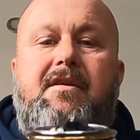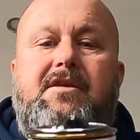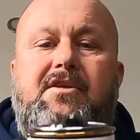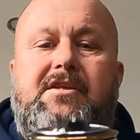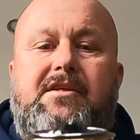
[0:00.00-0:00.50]

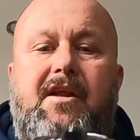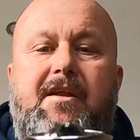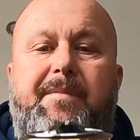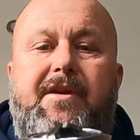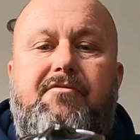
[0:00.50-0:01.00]
It's got a
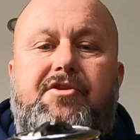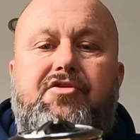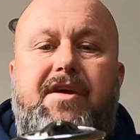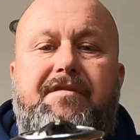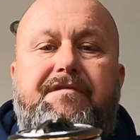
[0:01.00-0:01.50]
slightly better
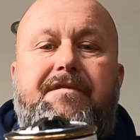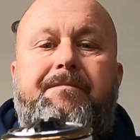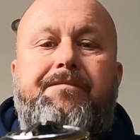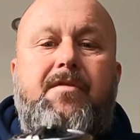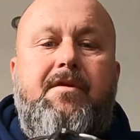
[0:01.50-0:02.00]
retrieve,
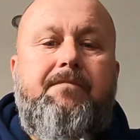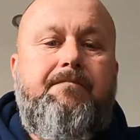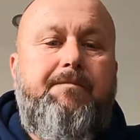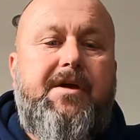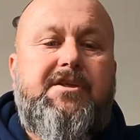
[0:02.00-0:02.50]

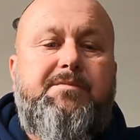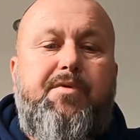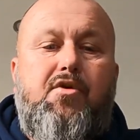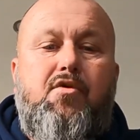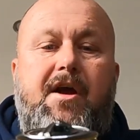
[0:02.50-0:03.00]
bigger
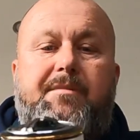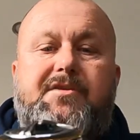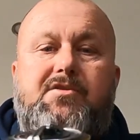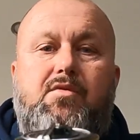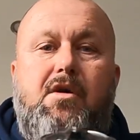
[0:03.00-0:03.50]
spool
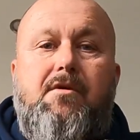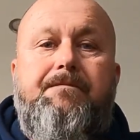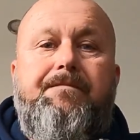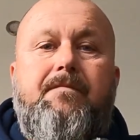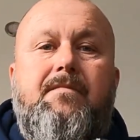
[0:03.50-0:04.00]
helps as well,
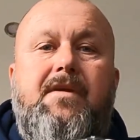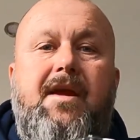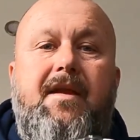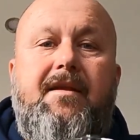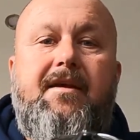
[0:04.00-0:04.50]

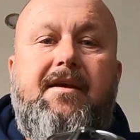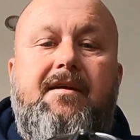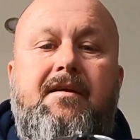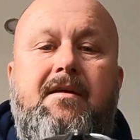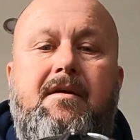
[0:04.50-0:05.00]
and
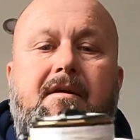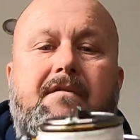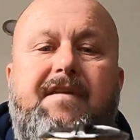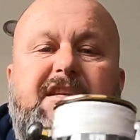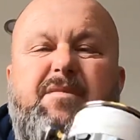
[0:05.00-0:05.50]

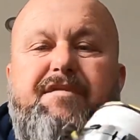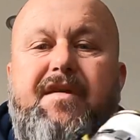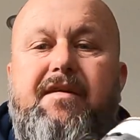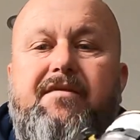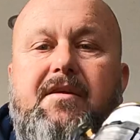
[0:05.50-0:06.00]
that's my
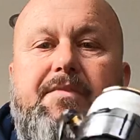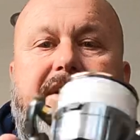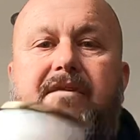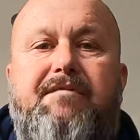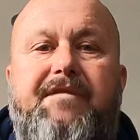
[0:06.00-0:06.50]
favourite.
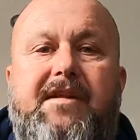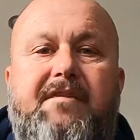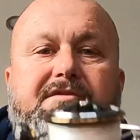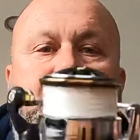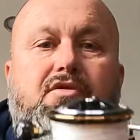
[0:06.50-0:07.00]
But the fact
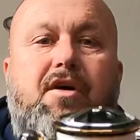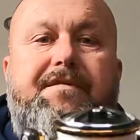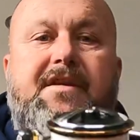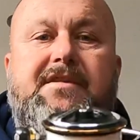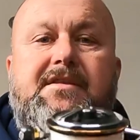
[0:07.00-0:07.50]
I've still
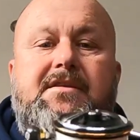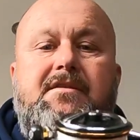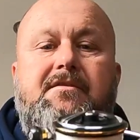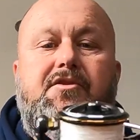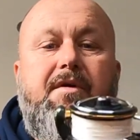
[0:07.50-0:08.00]
got this,
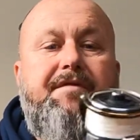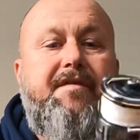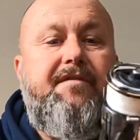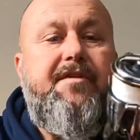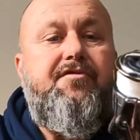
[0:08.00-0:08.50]
the
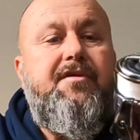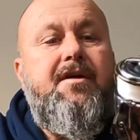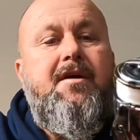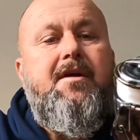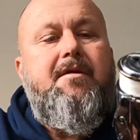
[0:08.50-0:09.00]
2500,
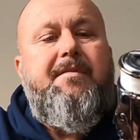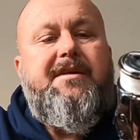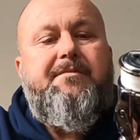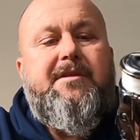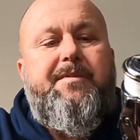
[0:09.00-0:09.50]

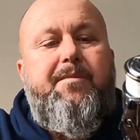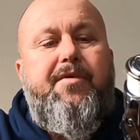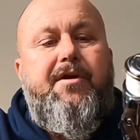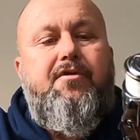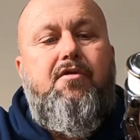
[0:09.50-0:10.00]
means it must be a
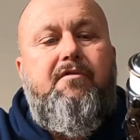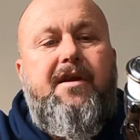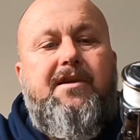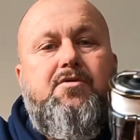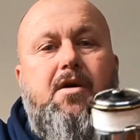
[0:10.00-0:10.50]
pretty cool
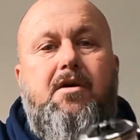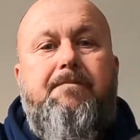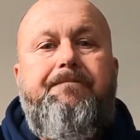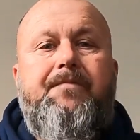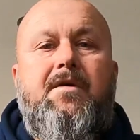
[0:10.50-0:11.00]
reel as well.